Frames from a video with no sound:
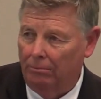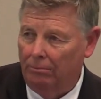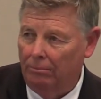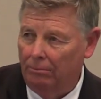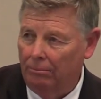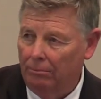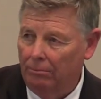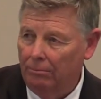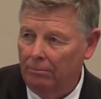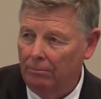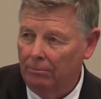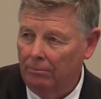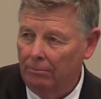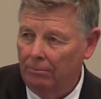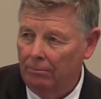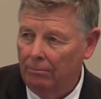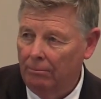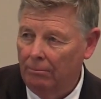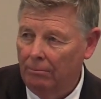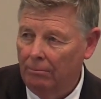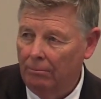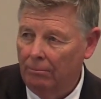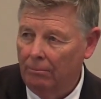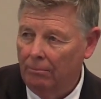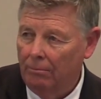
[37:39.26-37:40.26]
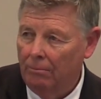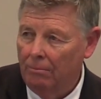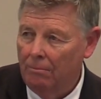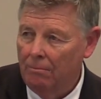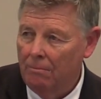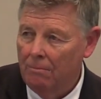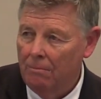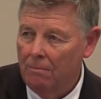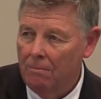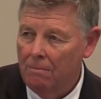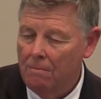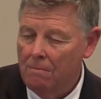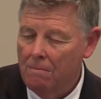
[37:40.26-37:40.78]

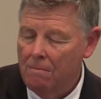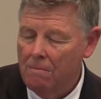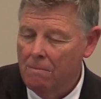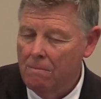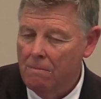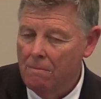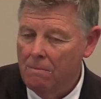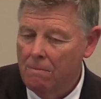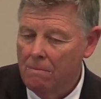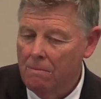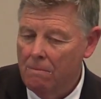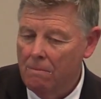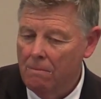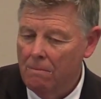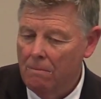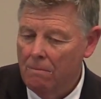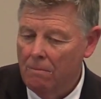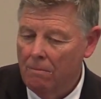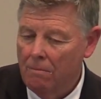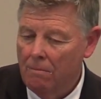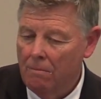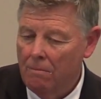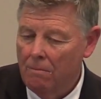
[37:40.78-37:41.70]
No one is speaking in this clip.